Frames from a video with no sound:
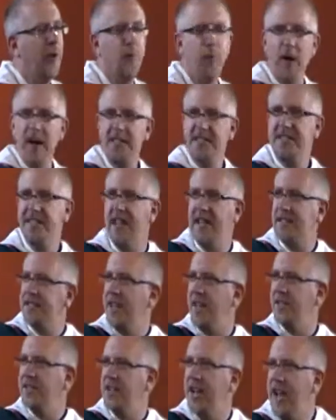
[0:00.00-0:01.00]
And once
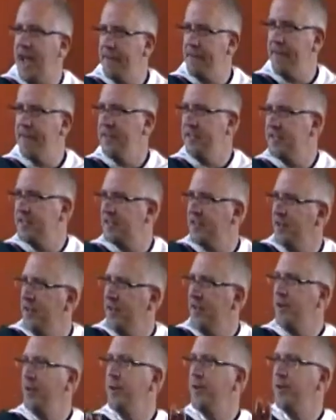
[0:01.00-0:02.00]
that touch
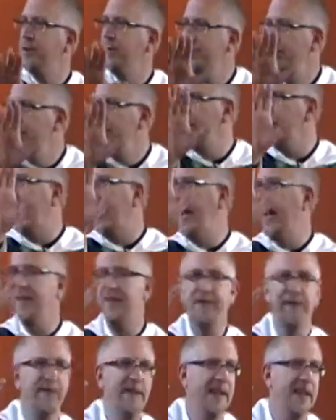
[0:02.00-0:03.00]
happens, new
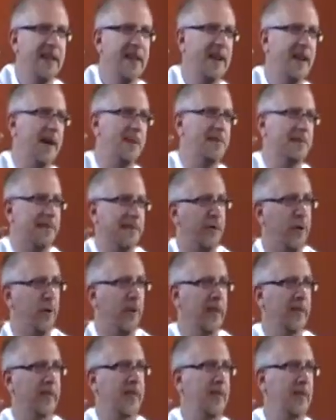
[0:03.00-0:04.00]
life comes
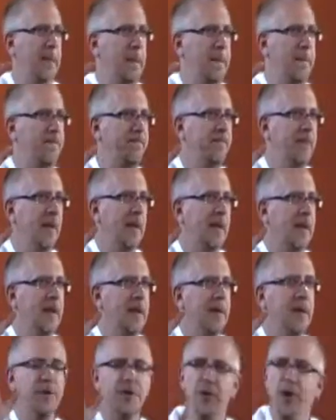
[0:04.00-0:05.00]
forward.
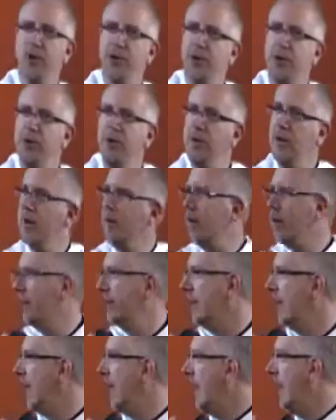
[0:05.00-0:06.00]
So too in our
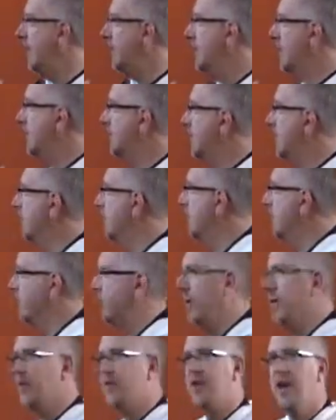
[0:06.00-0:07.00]
own lives, sisters
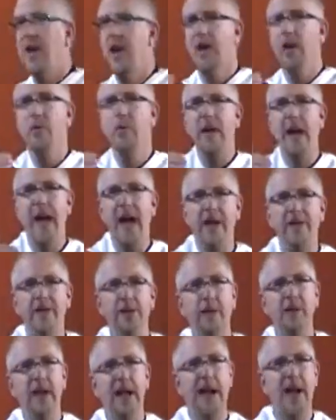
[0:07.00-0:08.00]
and brothers, we
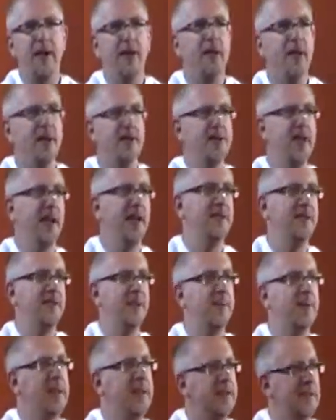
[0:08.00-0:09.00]
have to allow
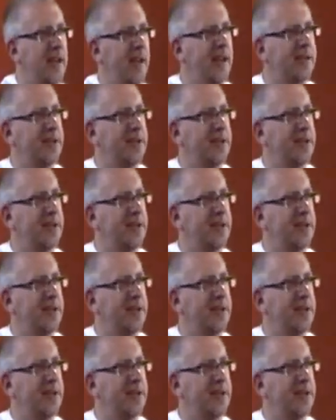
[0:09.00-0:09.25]
ourselves to be